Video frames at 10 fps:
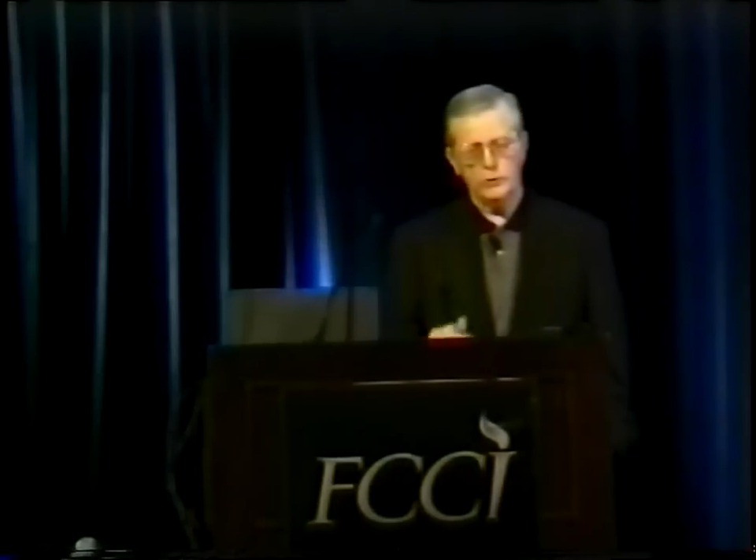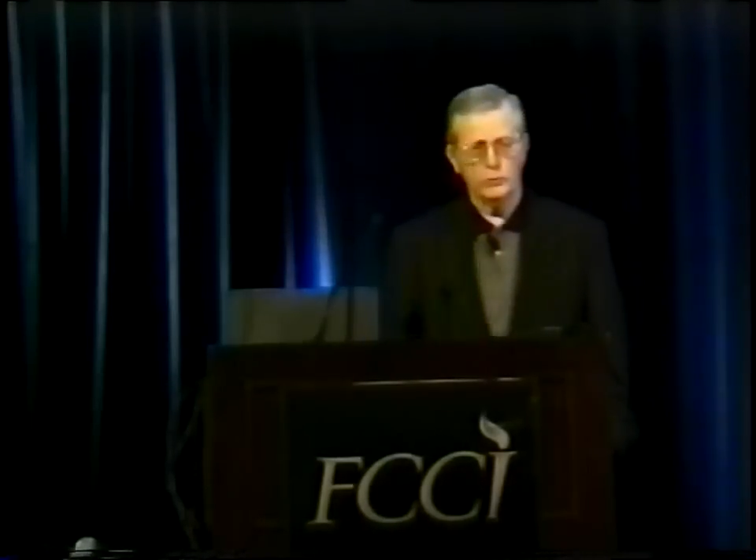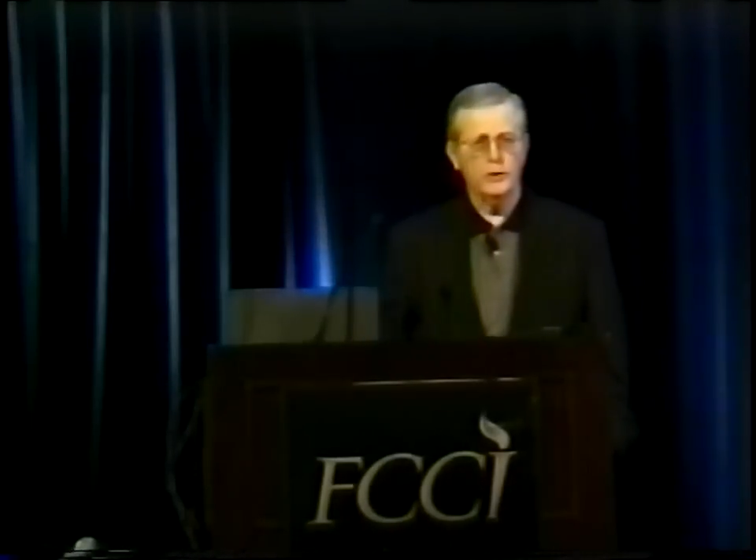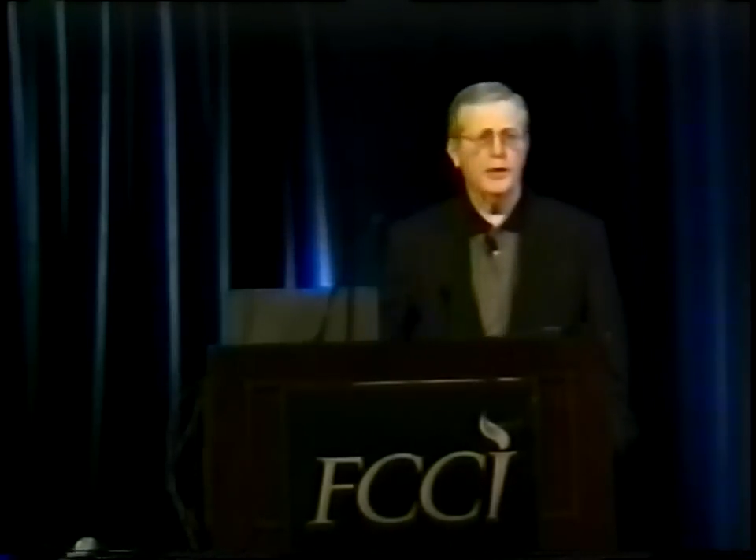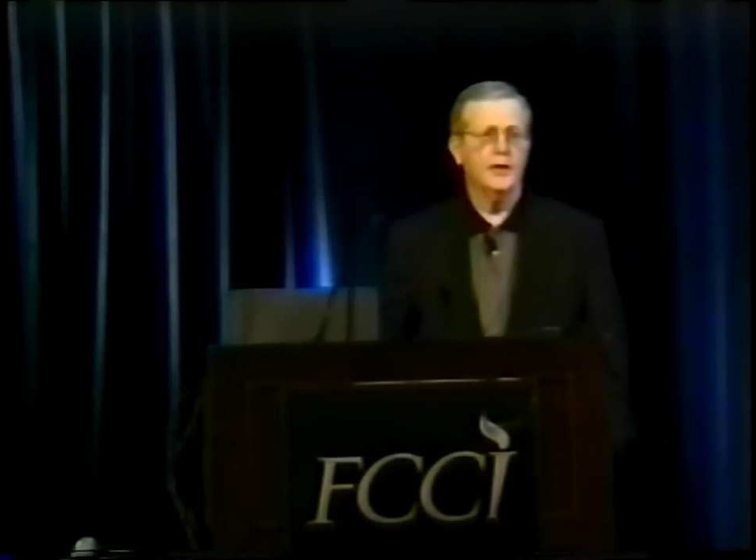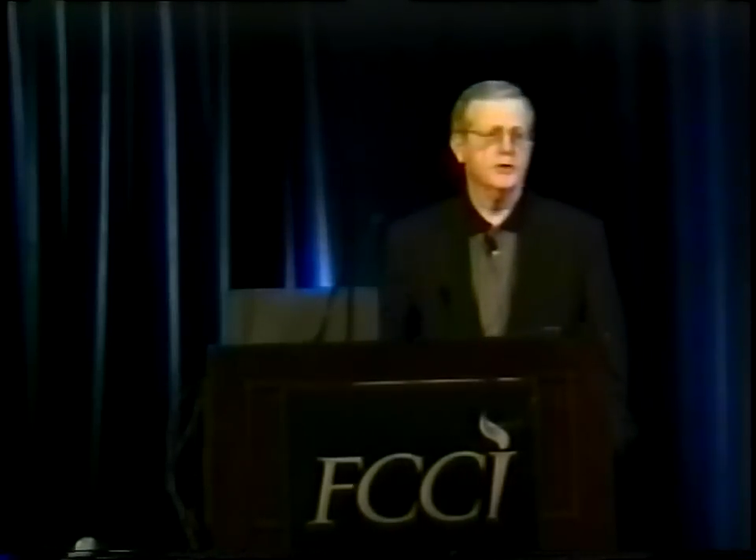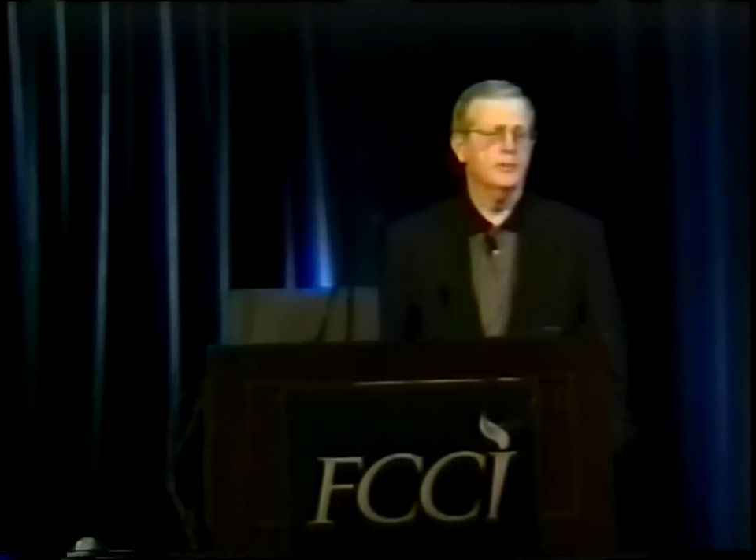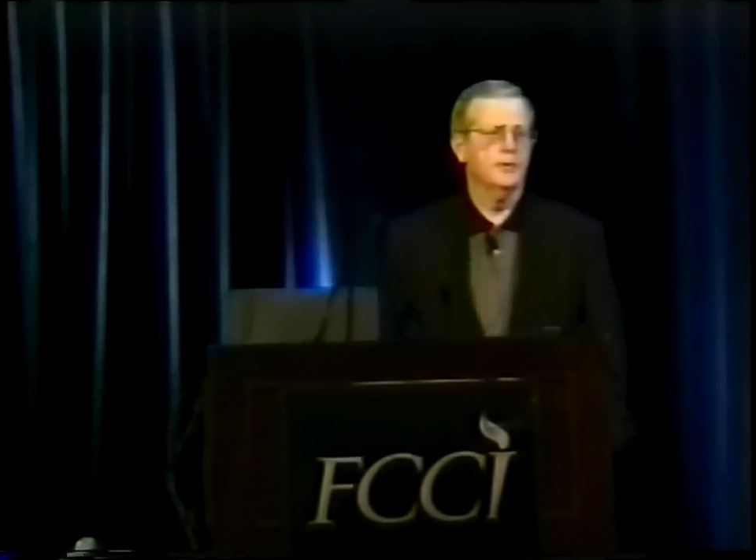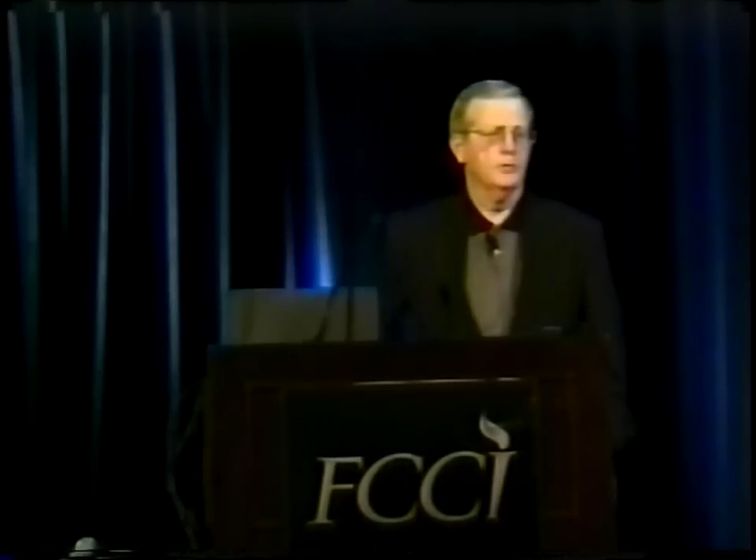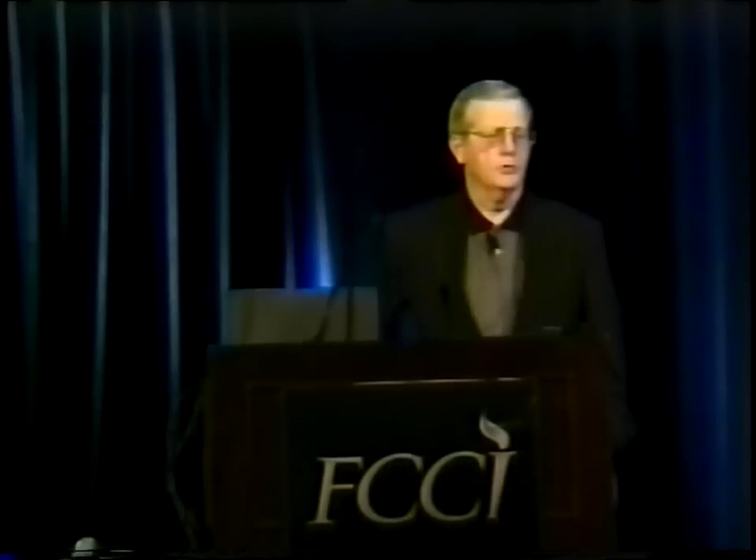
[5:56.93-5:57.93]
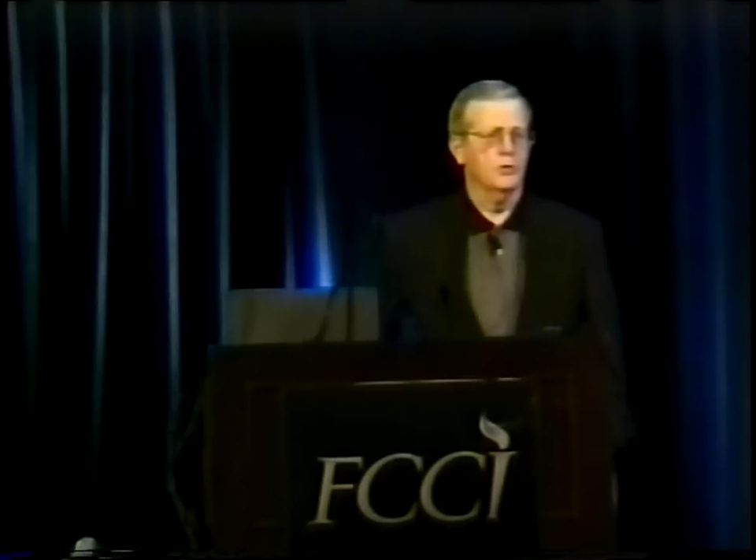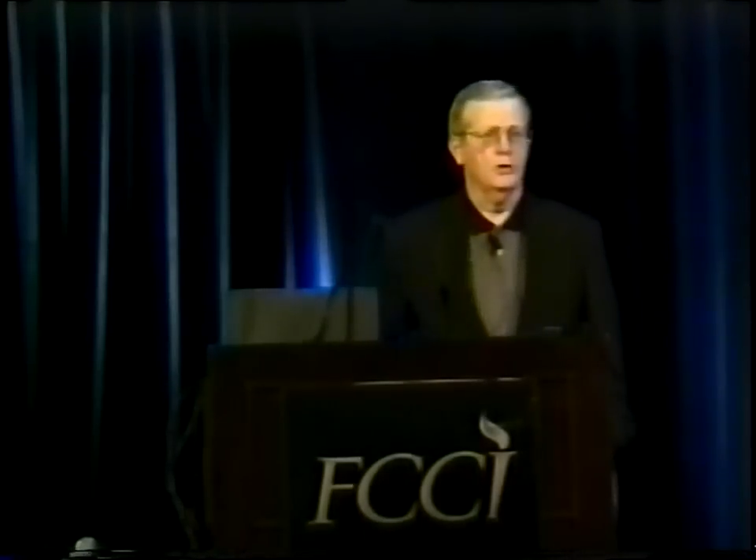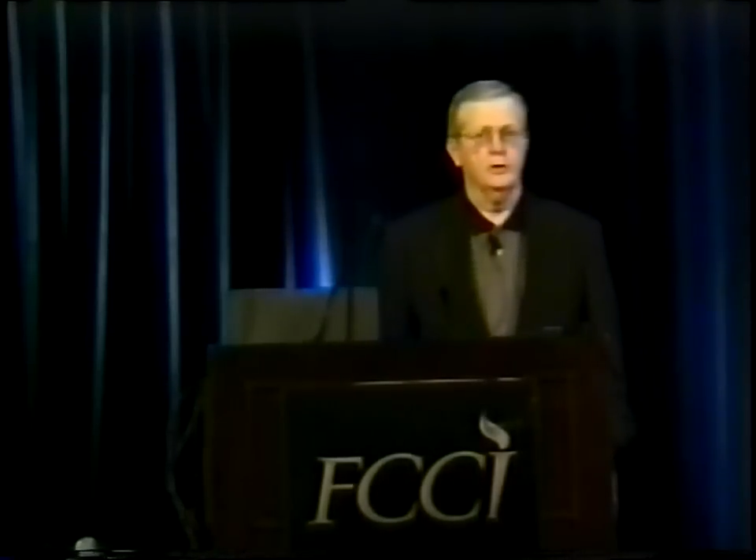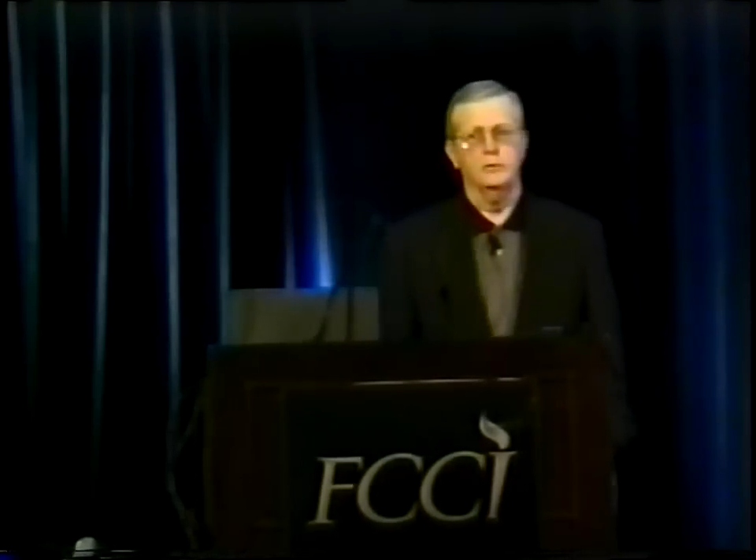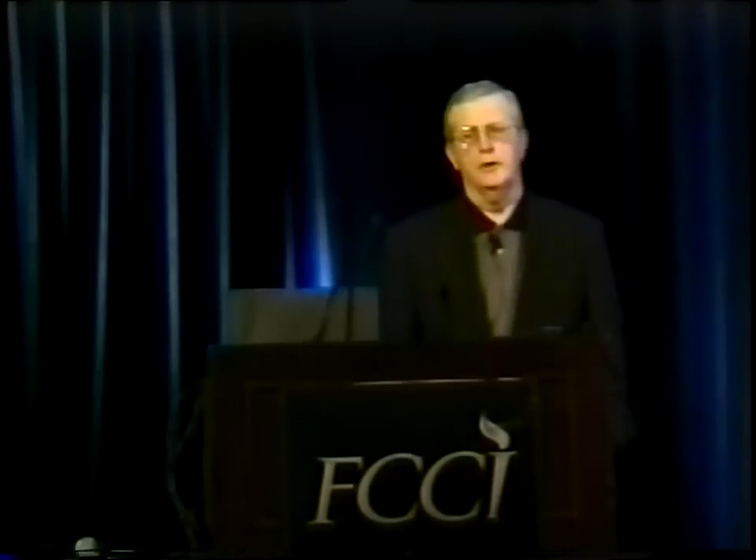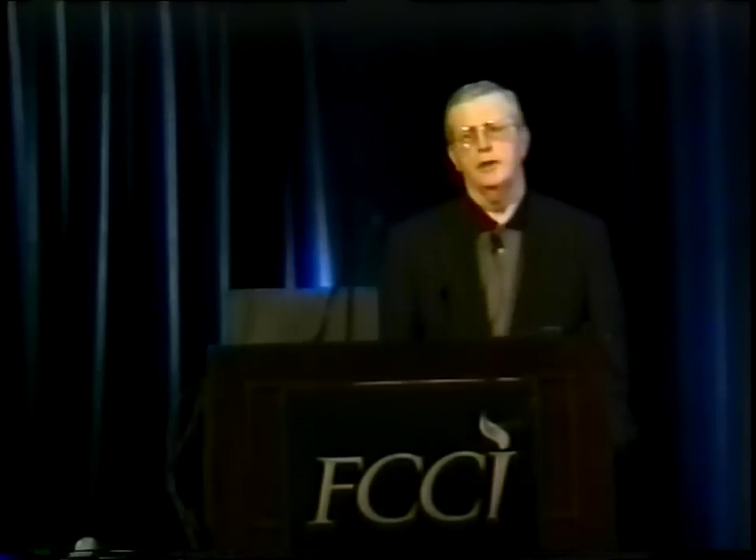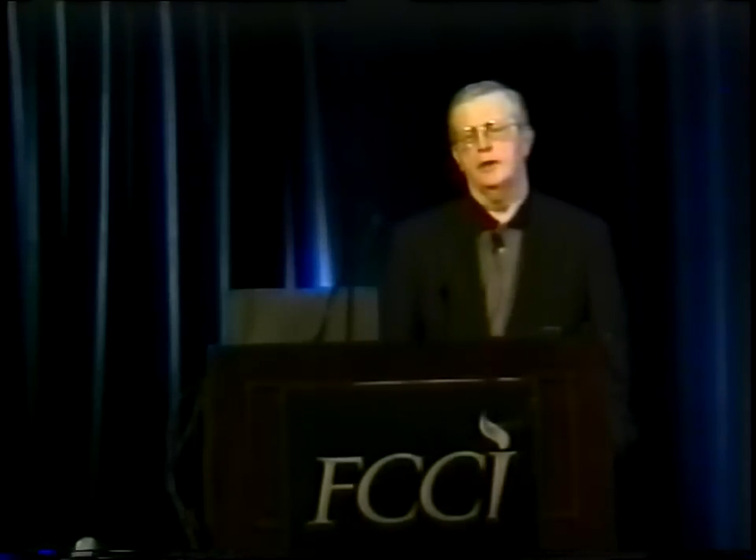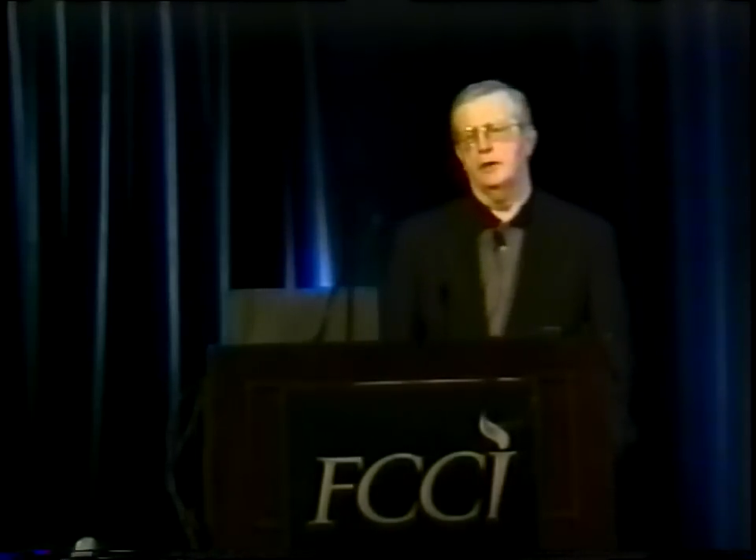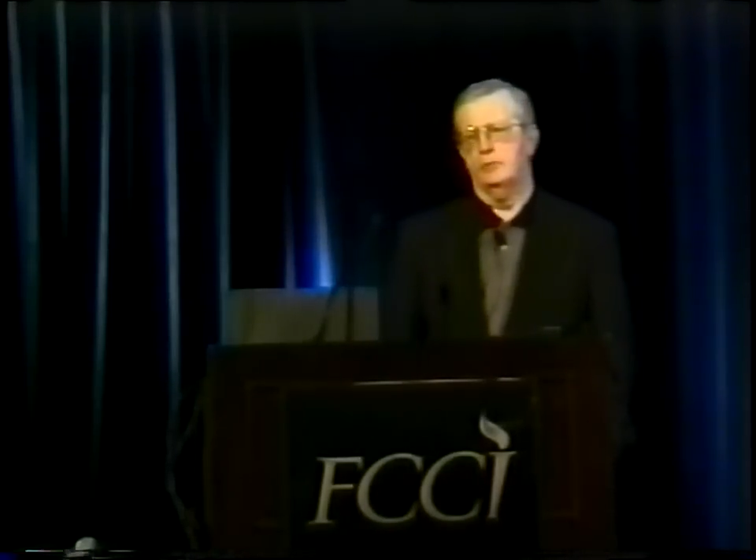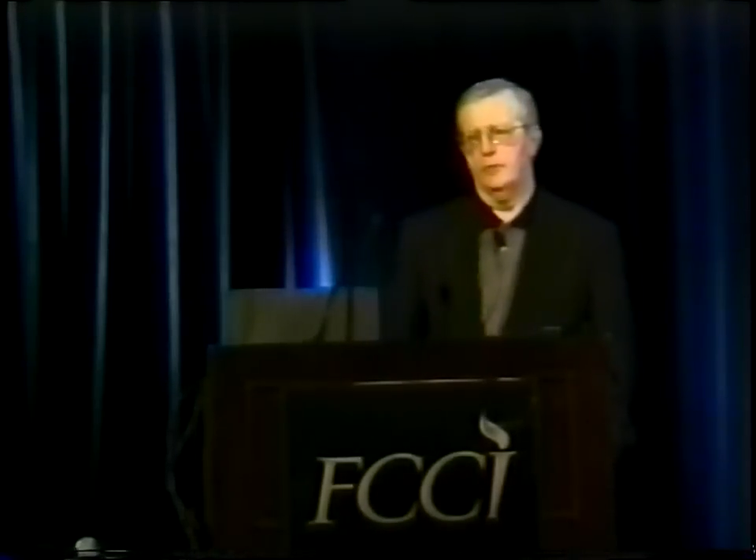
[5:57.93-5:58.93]
I realized something was wrong and
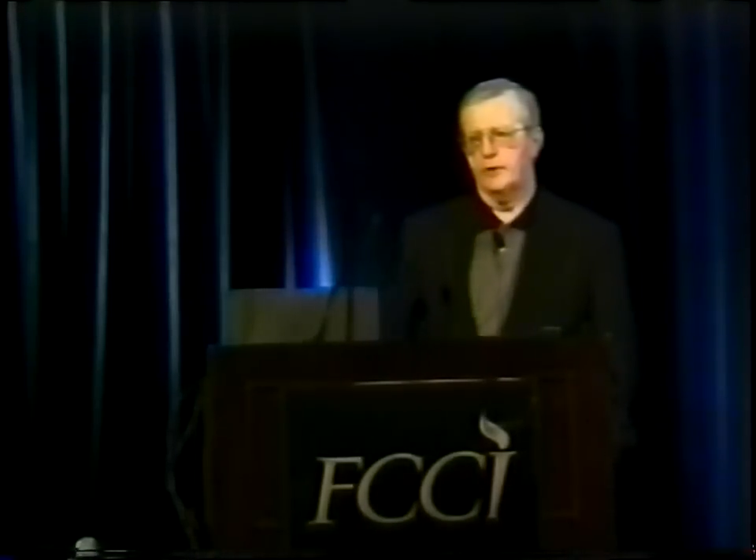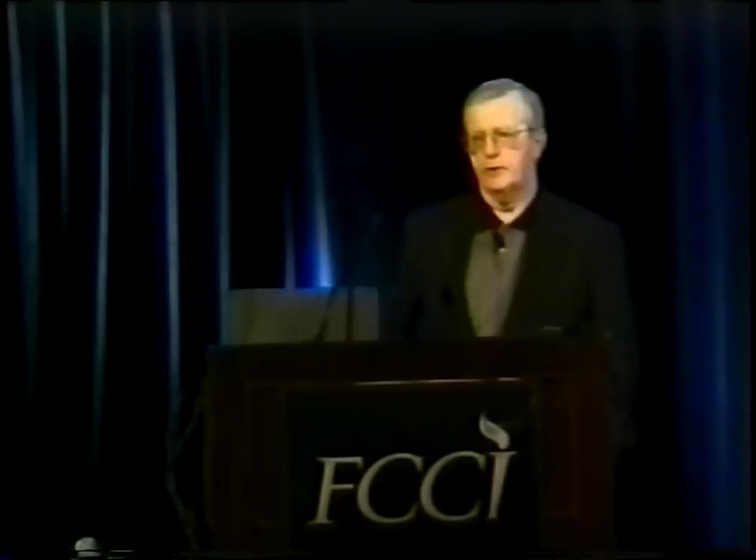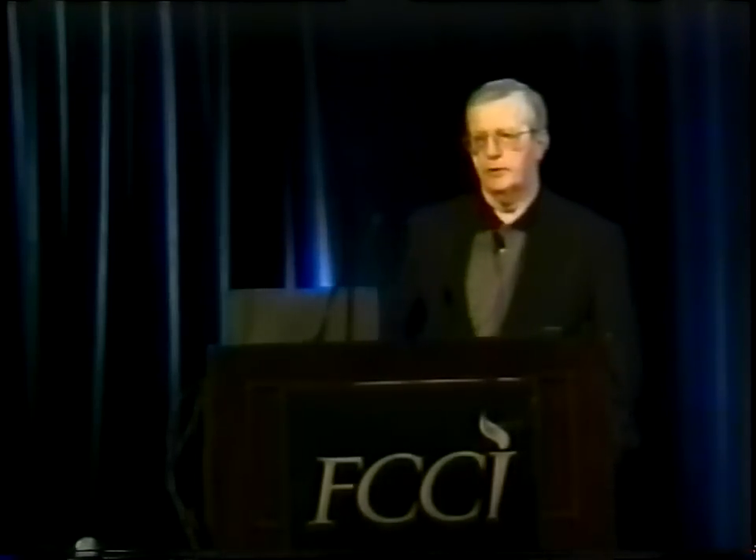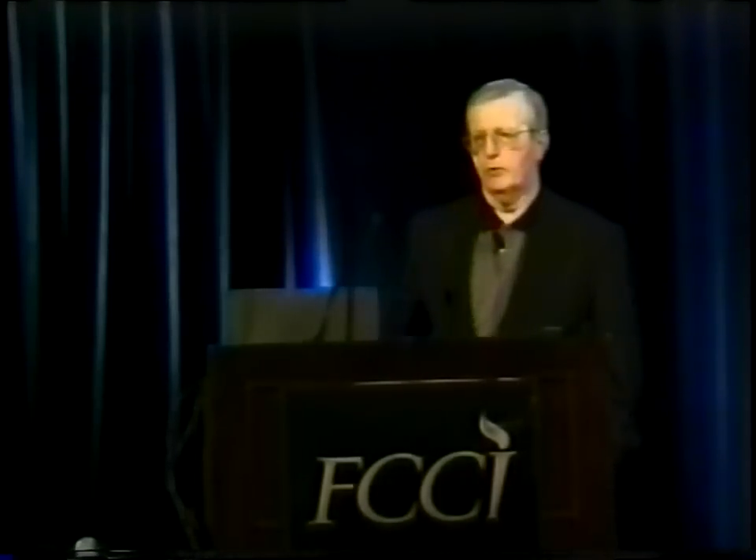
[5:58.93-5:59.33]
went to